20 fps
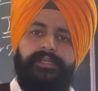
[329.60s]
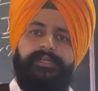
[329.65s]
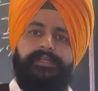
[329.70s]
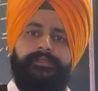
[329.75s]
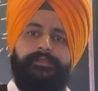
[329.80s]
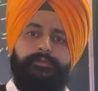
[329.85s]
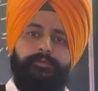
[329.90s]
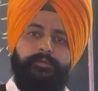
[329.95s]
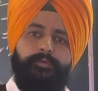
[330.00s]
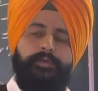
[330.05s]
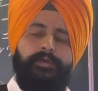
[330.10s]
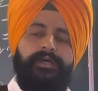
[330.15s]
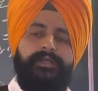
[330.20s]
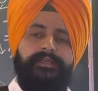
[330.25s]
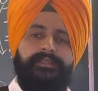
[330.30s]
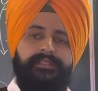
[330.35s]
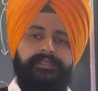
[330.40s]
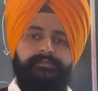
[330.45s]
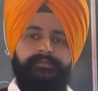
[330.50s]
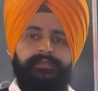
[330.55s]
and you are
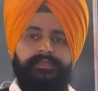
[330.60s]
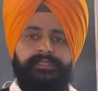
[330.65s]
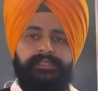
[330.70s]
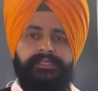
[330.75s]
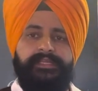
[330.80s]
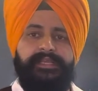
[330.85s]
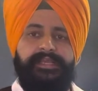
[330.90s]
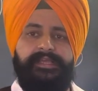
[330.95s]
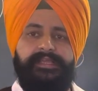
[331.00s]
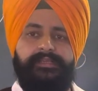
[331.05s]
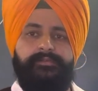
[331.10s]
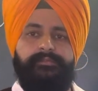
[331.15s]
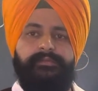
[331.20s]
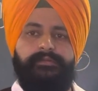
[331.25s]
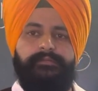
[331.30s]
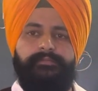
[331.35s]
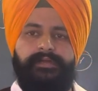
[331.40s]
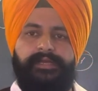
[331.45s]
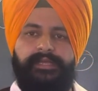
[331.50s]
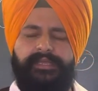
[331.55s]
giving in animal
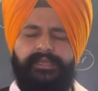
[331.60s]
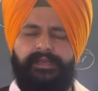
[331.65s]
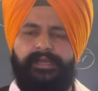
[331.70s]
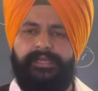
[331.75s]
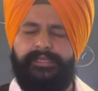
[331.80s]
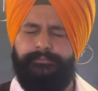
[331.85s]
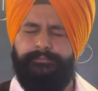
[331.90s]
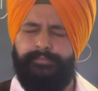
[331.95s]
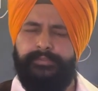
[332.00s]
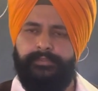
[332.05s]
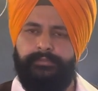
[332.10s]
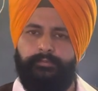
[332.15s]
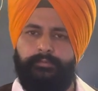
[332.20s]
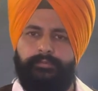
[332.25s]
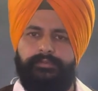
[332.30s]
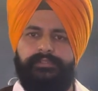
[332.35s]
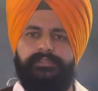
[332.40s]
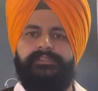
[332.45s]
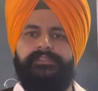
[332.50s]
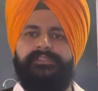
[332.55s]
by IP route.
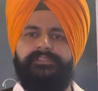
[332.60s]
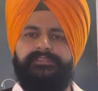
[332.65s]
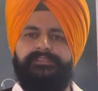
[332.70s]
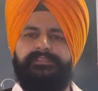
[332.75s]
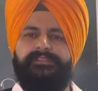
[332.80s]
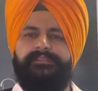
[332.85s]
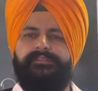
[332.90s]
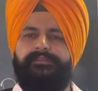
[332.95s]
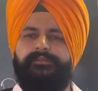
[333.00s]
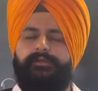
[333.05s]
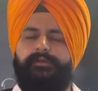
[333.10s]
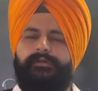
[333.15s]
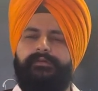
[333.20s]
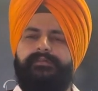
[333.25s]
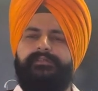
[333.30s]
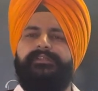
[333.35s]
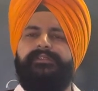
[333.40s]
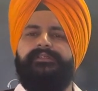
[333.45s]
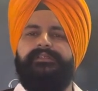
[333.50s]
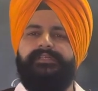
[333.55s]
This is
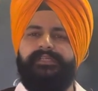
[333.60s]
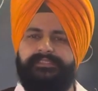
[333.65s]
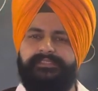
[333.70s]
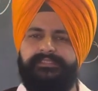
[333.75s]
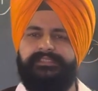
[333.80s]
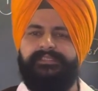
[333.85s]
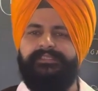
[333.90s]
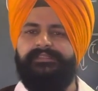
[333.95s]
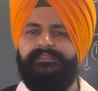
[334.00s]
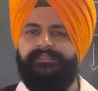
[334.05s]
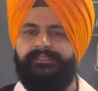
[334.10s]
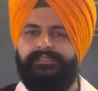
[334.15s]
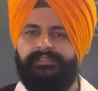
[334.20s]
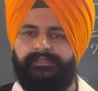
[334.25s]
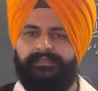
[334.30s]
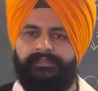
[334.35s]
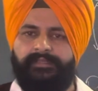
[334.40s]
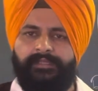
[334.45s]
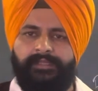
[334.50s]
not a rational thing.